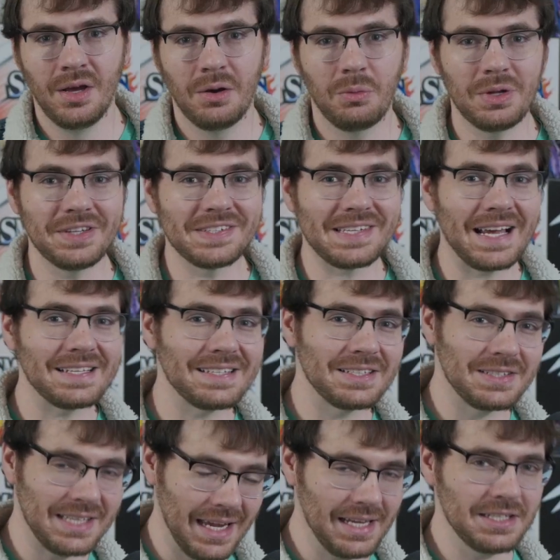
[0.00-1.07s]
While this has a
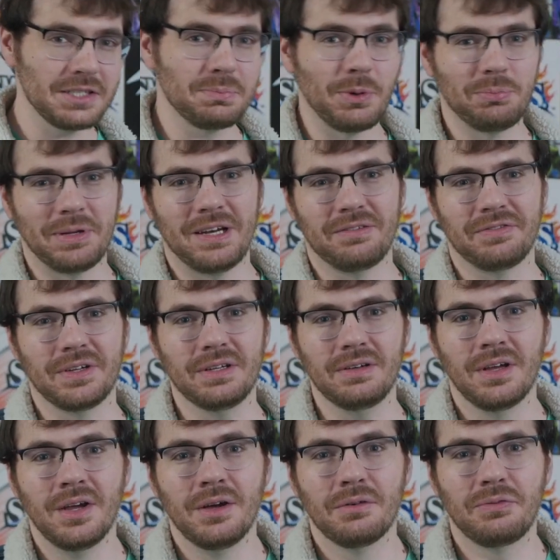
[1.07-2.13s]
tangible benefit
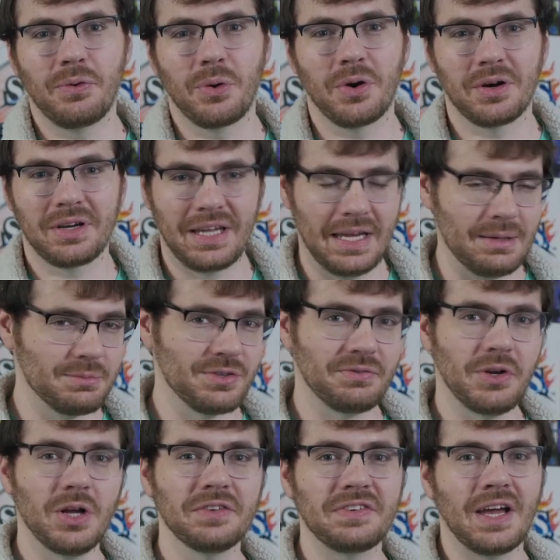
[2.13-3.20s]
for games of
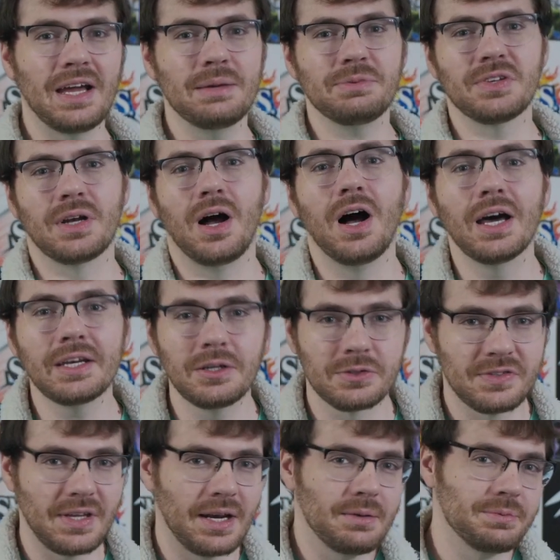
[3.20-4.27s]
all types and audio
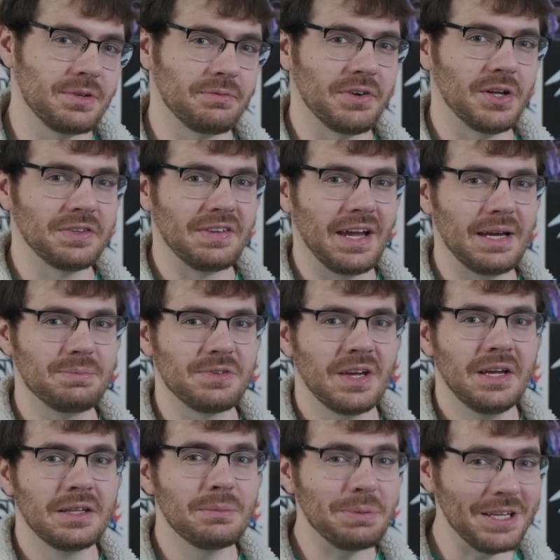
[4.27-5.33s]
setups of all types,
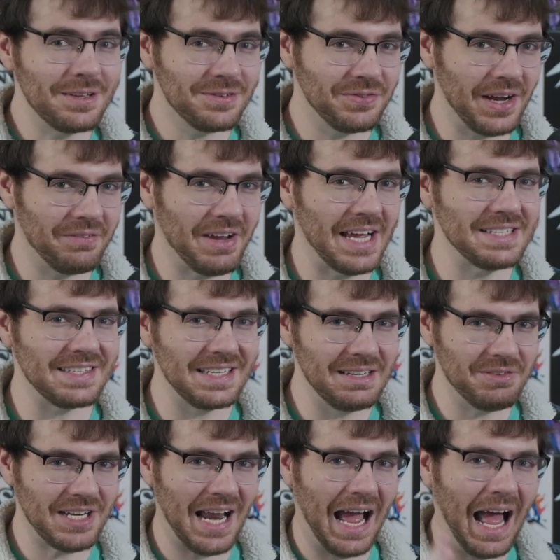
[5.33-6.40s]
the PS5 has an
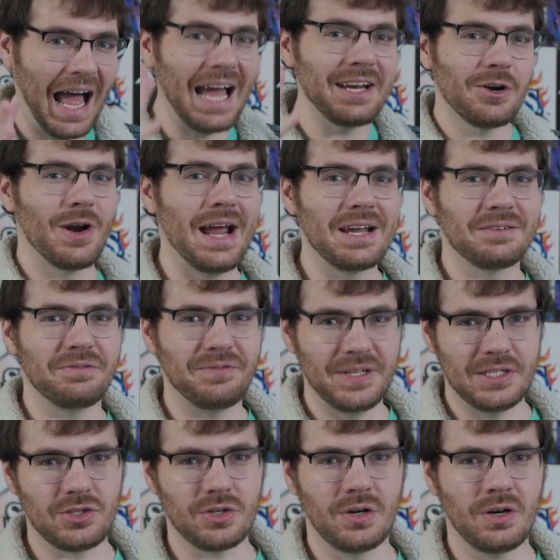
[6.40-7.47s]
even higher-end
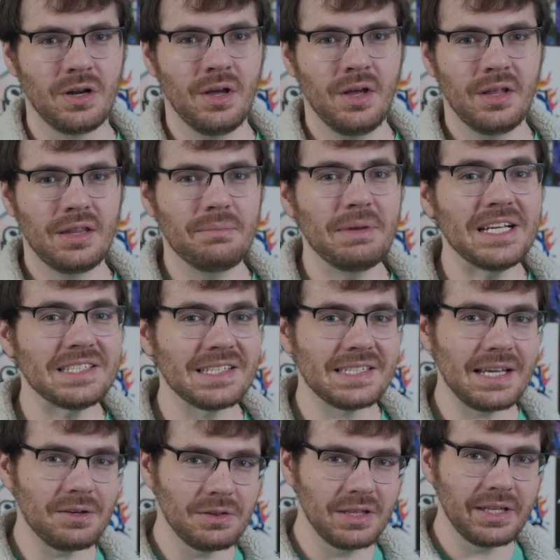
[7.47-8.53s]
feature that makes it
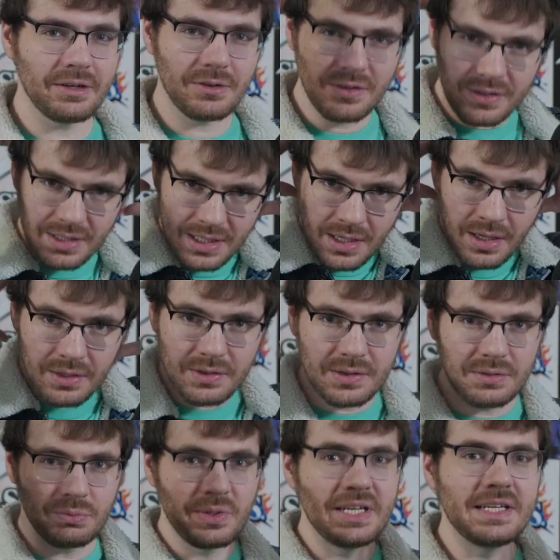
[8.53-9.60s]
sound literally
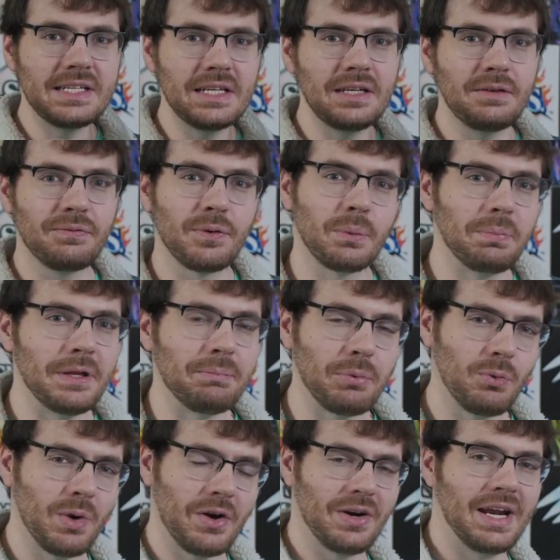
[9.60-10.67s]
3D for
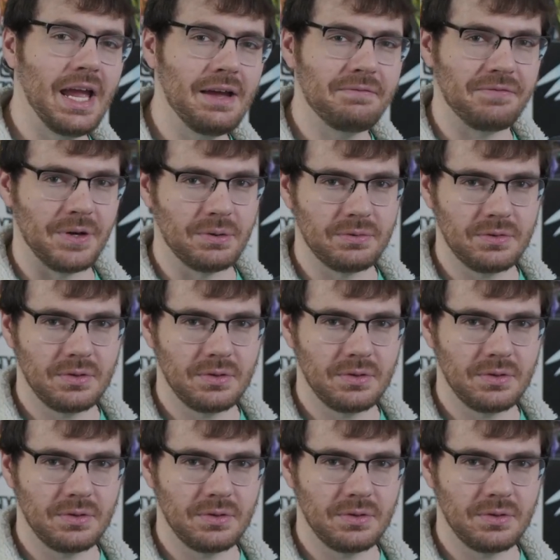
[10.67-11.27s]
people wearing headphones.